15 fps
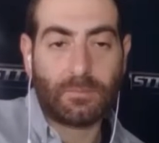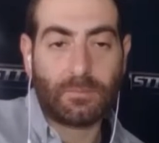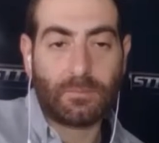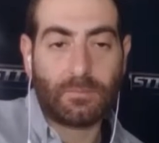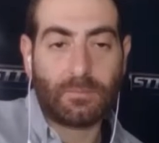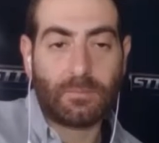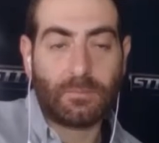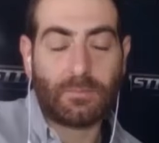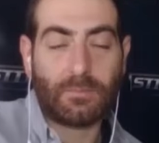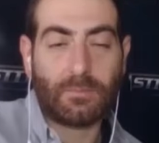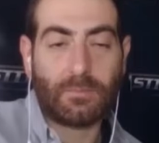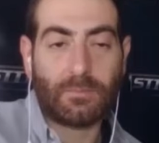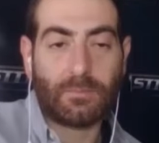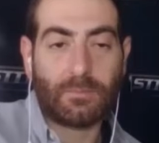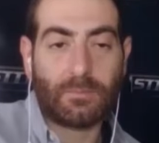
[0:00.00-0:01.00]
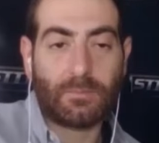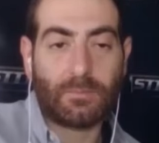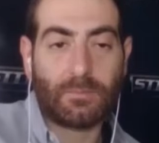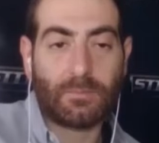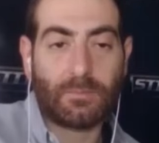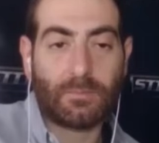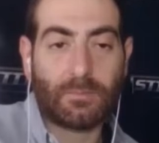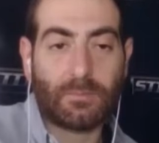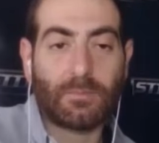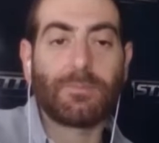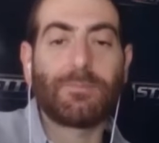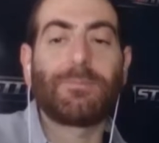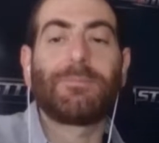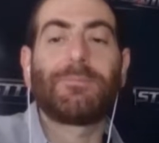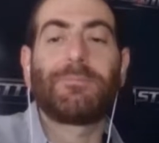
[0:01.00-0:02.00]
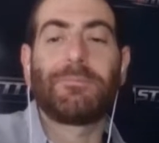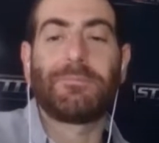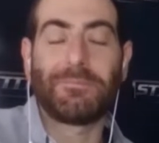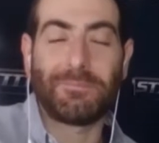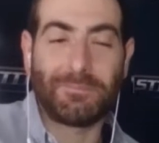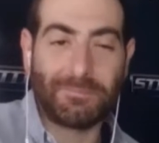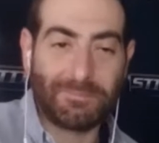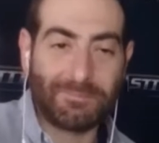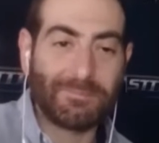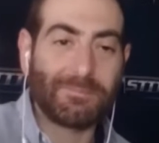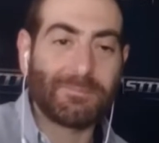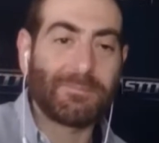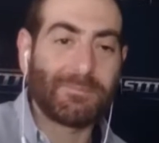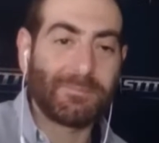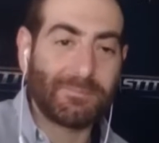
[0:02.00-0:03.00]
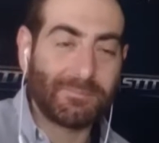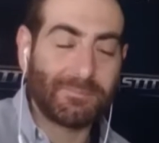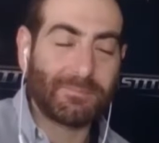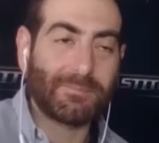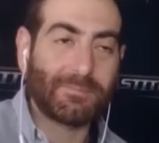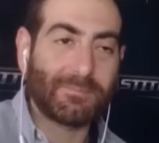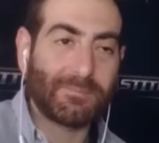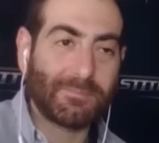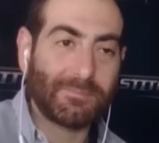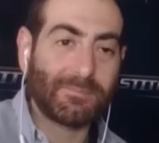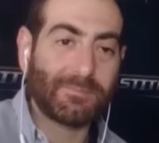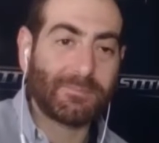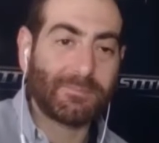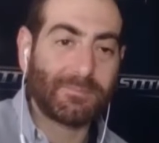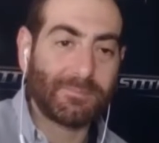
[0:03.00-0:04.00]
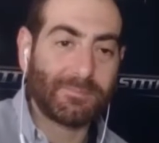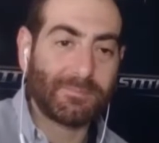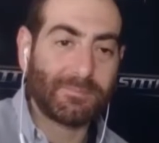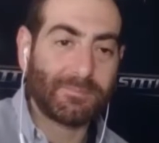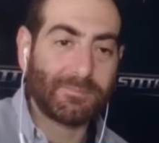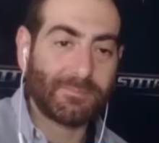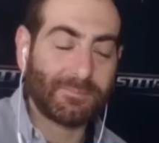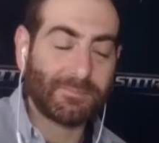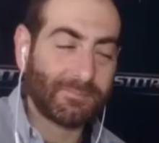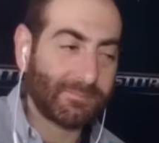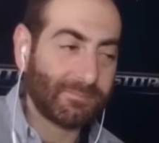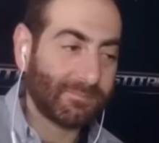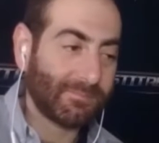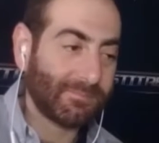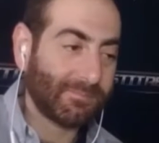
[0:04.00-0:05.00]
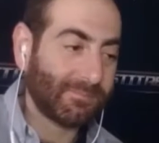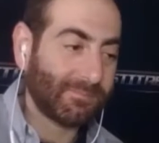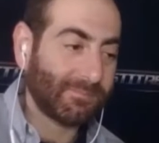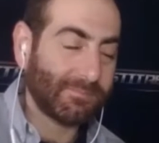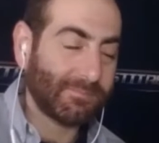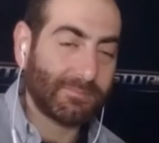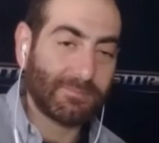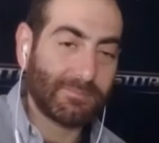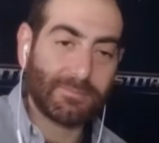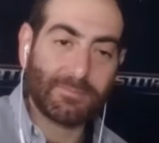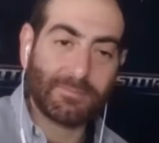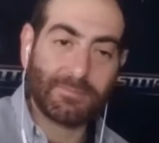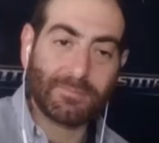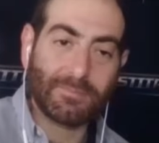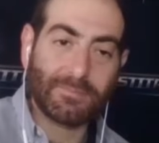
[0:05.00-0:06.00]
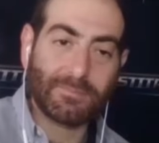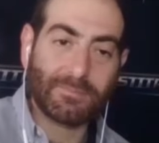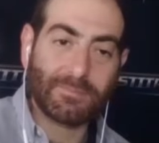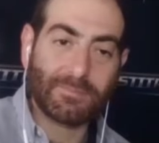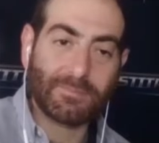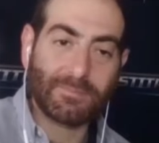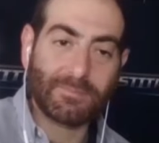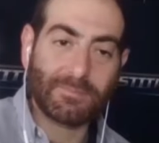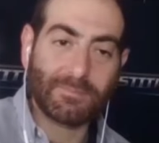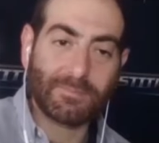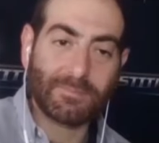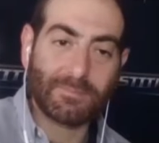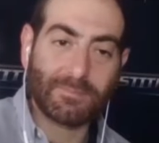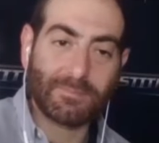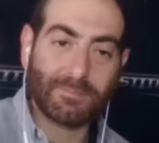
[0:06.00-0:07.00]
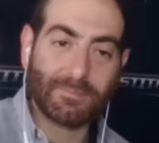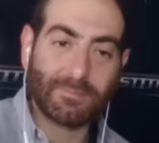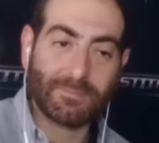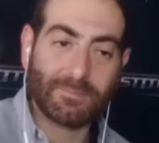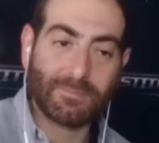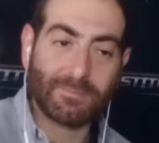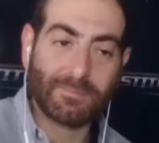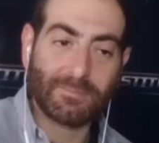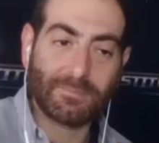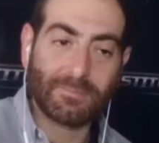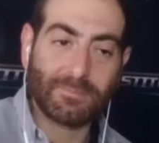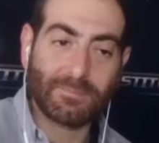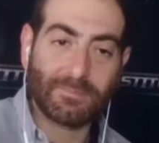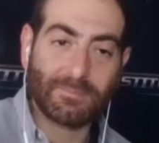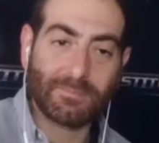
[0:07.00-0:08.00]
No words are spoken by the person on screen.